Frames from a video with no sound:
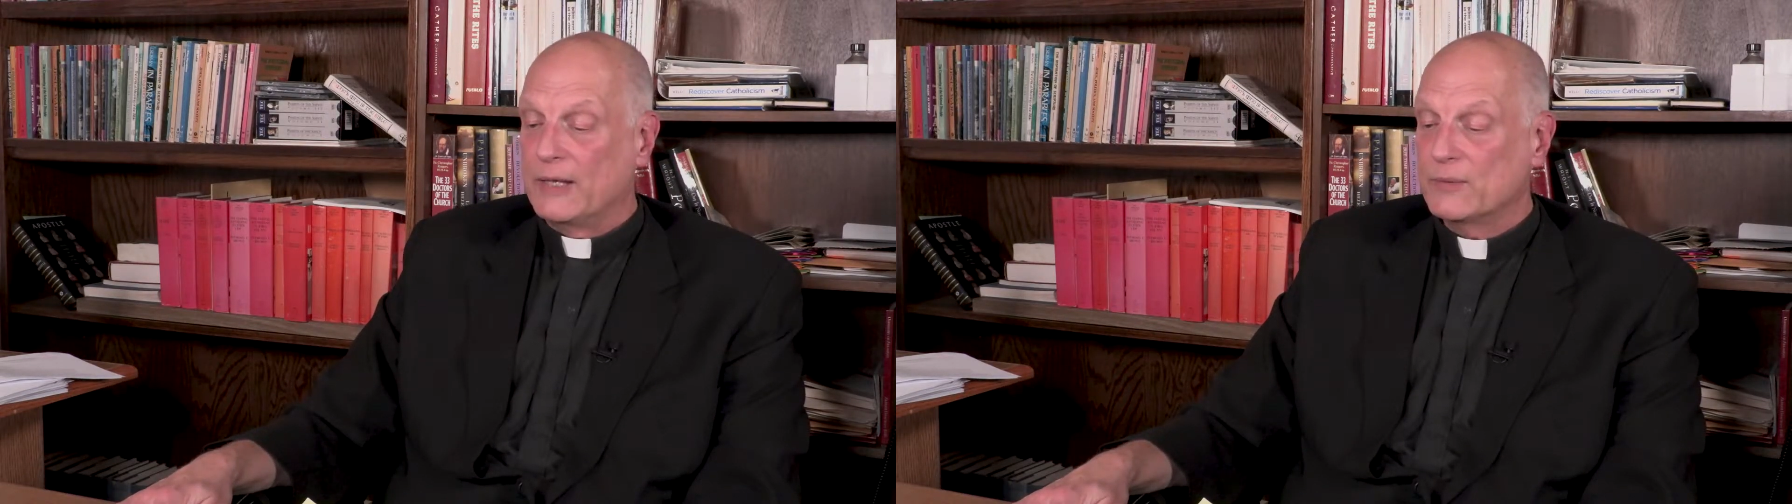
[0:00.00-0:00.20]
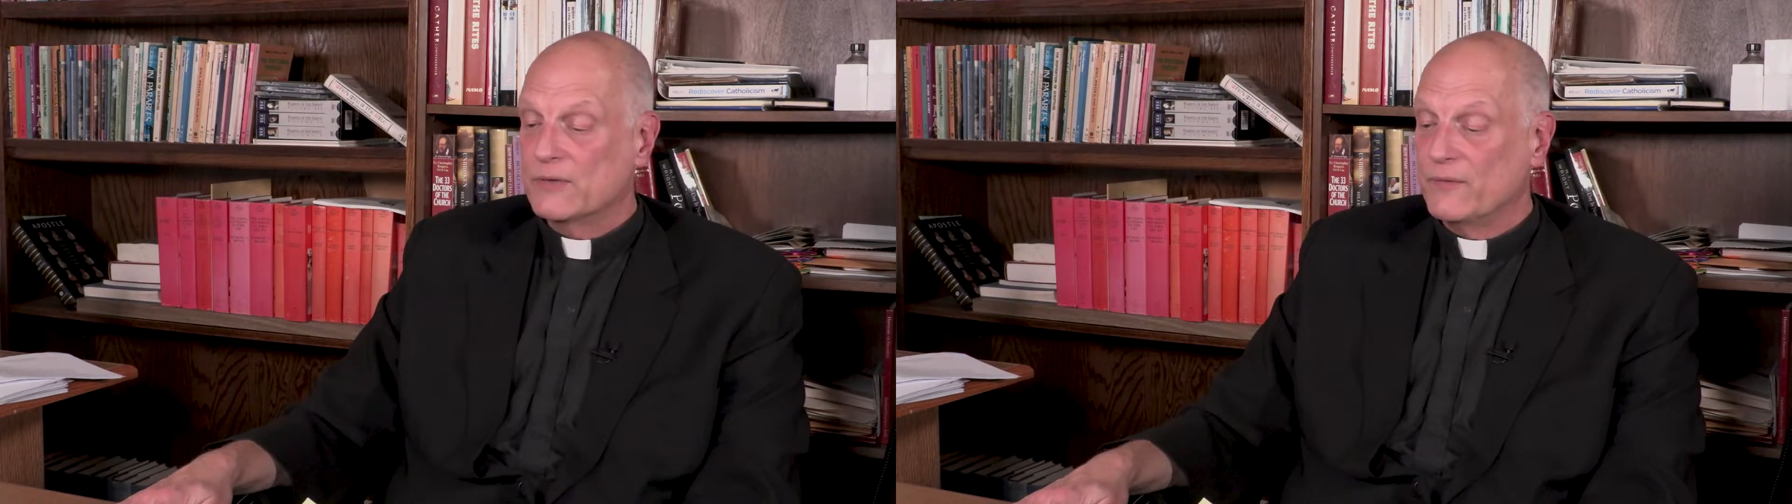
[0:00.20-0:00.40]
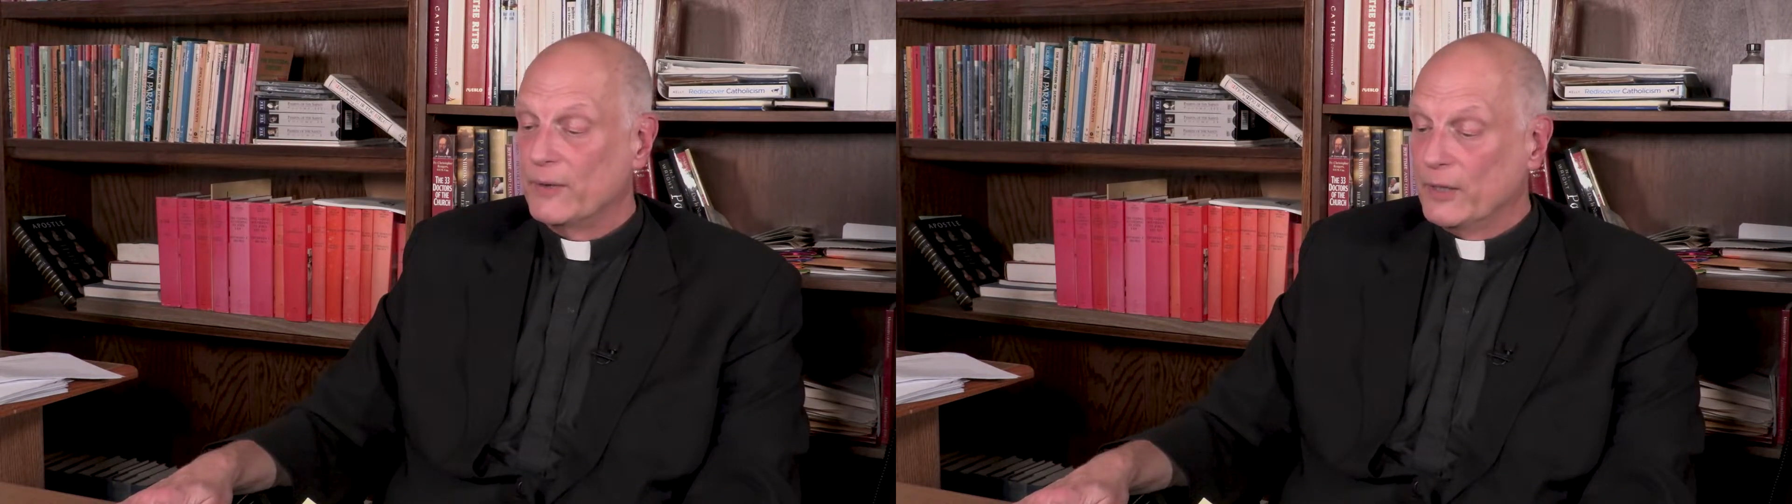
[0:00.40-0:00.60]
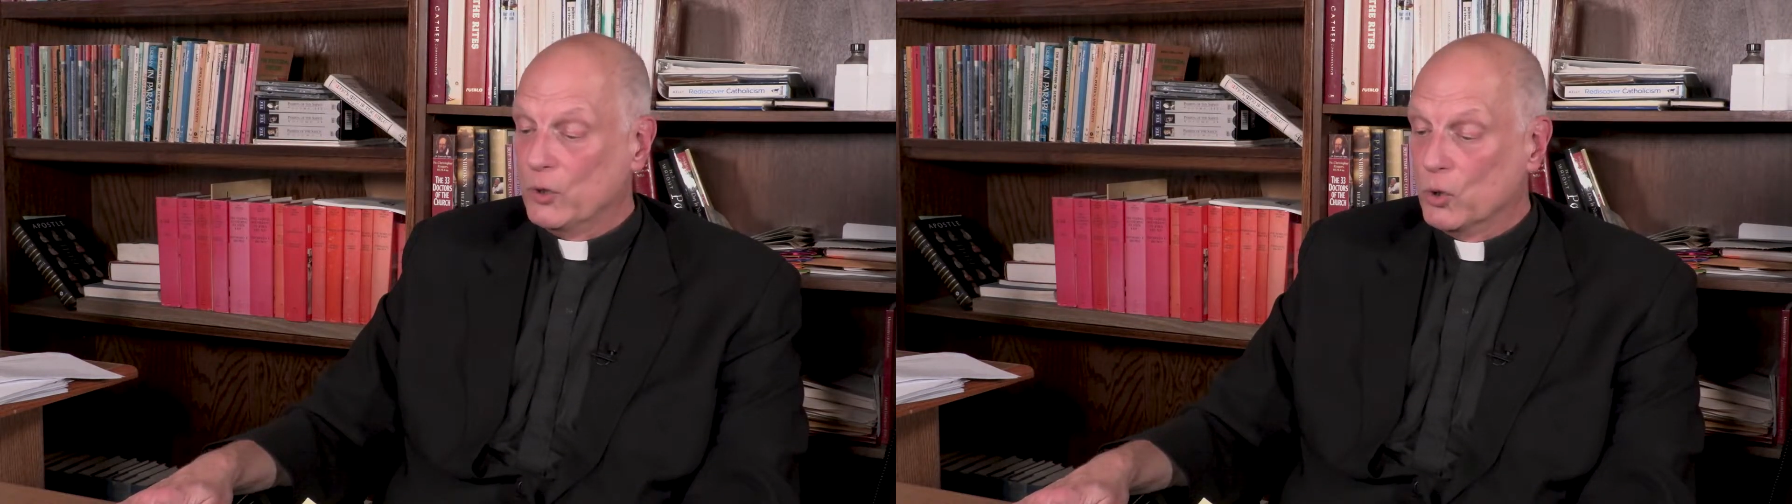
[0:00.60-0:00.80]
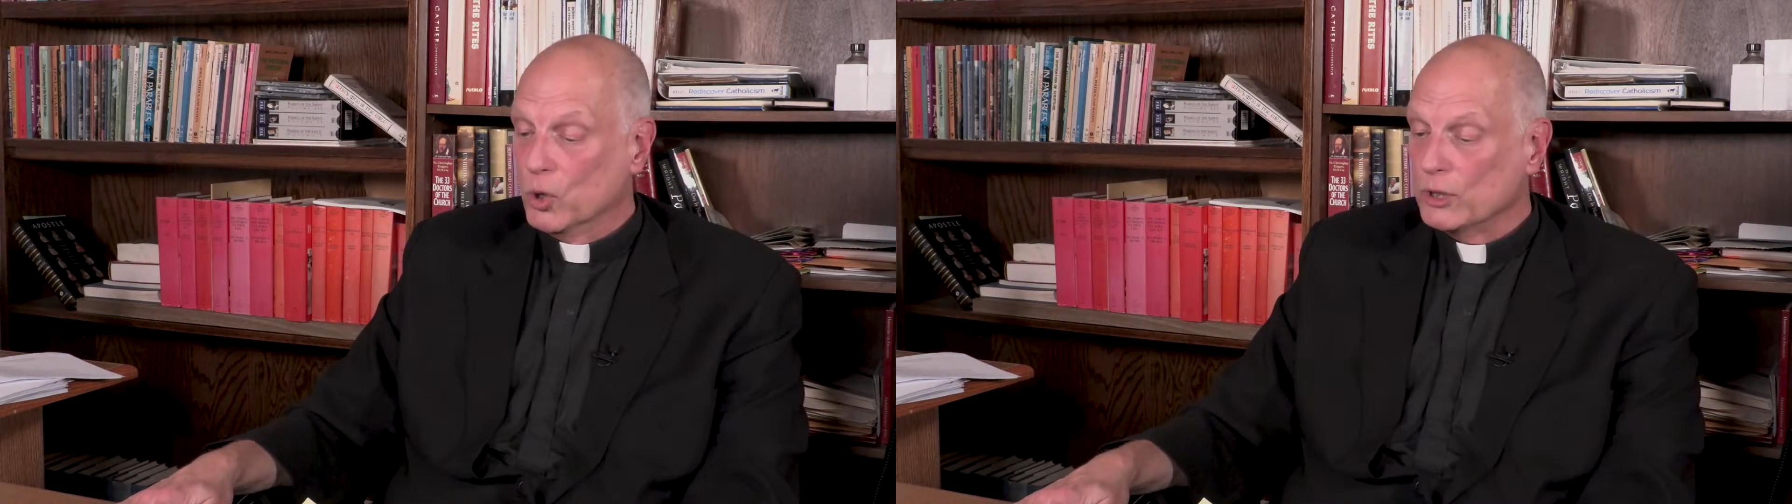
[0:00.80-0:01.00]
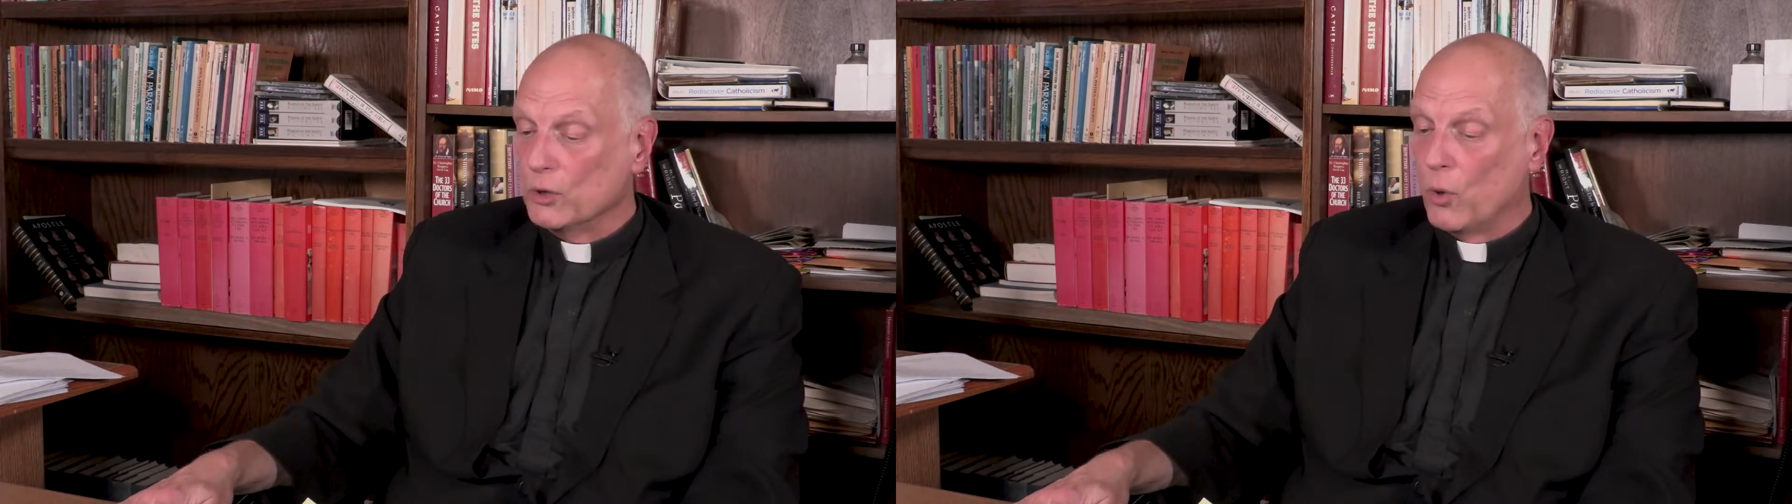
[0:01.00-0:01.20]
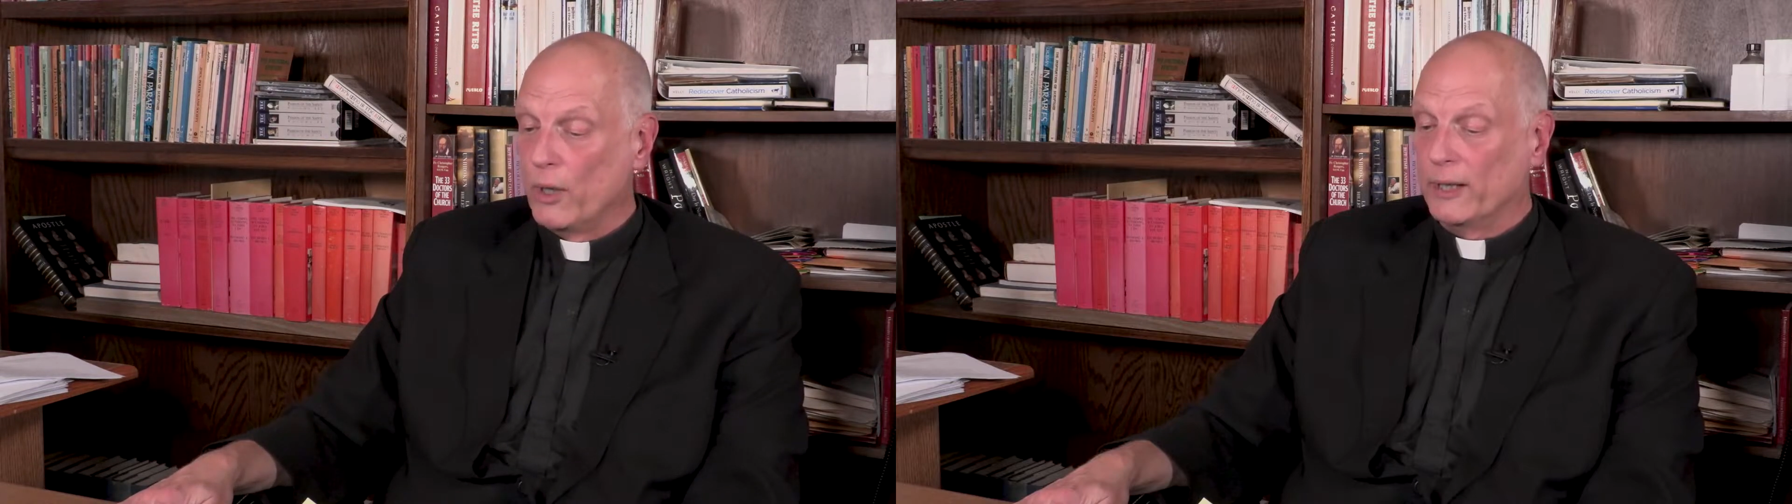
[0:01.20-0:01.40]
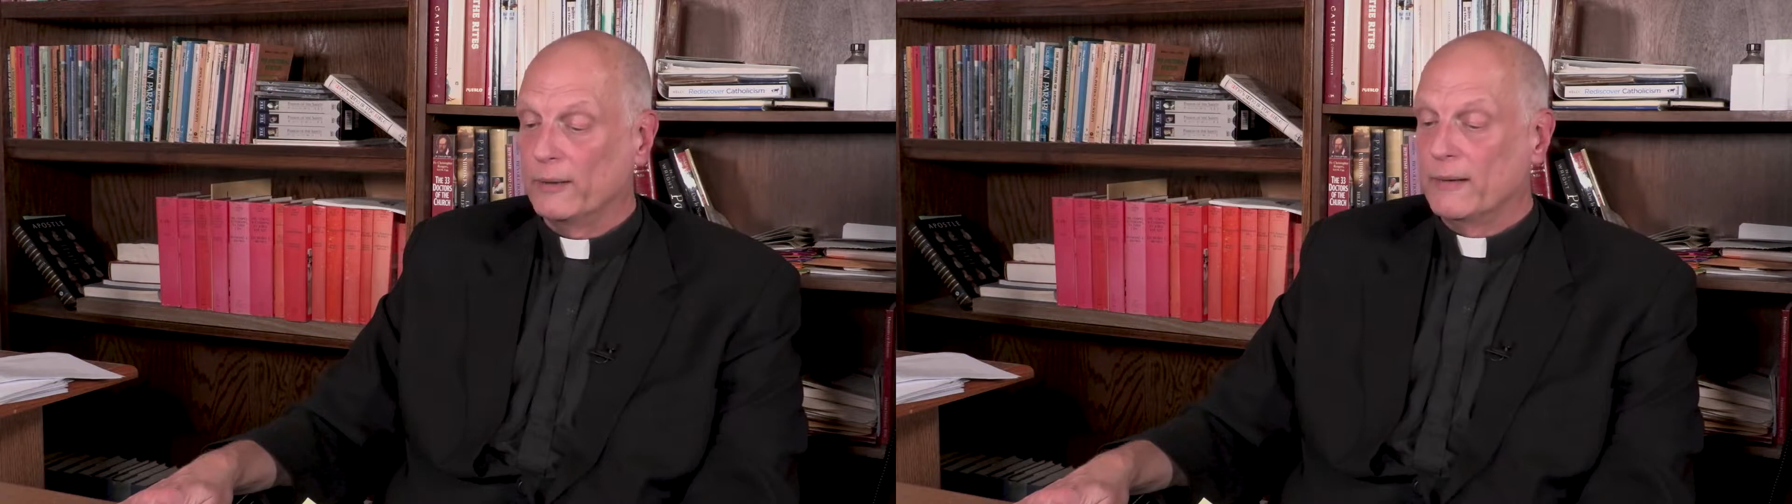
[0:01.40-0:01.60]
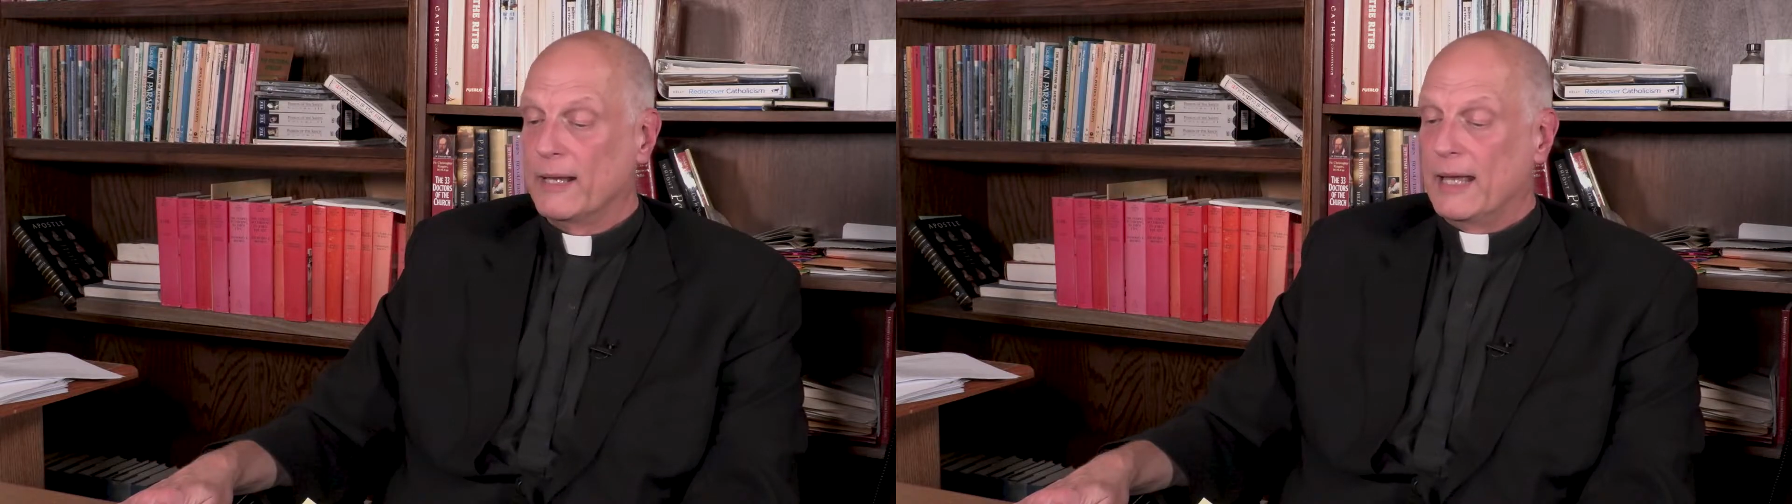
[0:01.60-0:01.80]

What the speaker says: He was a very good lawyer.